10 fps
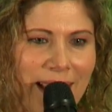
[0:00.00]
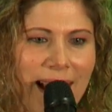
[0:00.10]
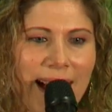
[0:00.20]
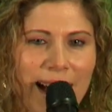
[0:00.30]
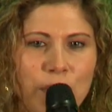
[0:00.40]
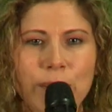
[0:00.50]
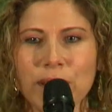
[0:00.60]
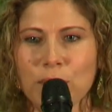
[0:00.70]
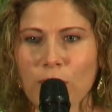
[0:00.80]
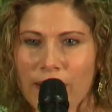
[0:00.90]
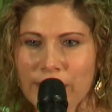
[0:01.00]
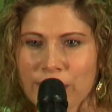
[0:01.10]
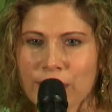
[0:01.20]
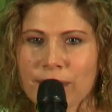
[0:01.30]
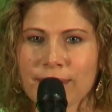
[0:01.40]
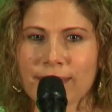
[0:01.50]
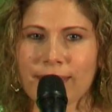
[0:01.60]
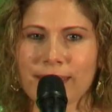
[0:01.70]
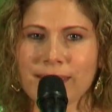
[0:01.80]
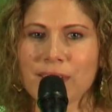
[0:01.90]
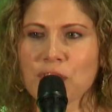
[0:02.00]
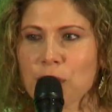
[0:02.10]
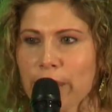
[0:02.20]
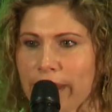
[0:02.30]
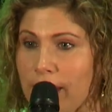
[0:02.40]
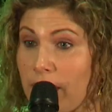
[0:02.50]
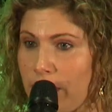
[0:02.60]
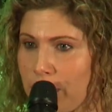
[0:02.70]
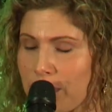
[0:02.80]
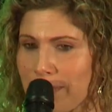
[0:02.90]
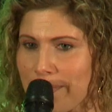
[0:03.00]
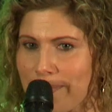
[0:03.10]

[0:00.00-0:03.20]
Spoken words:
how will you honor the teacher within you?